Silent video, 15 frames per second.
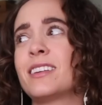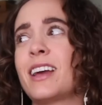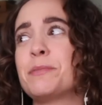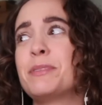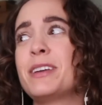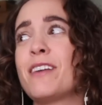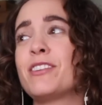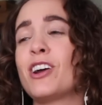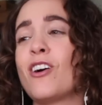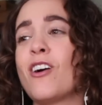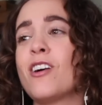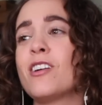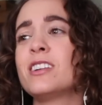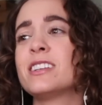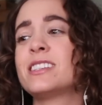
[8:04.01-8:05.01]
I'd be having a
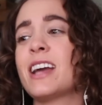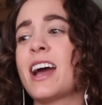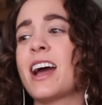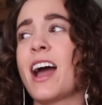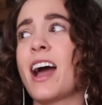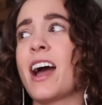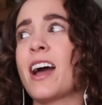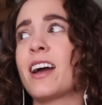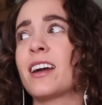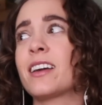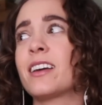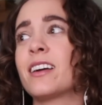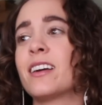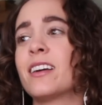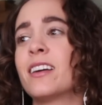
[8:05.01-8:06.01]
heart
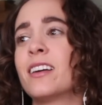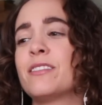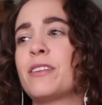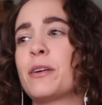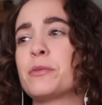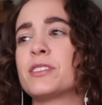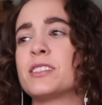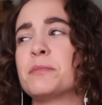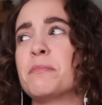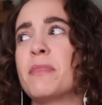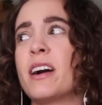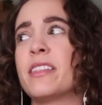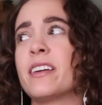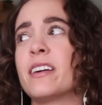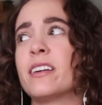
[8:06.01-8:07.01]
attack if I was his
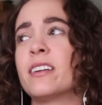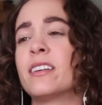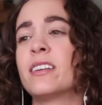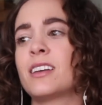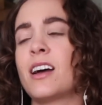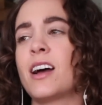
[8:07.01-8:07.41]
mother.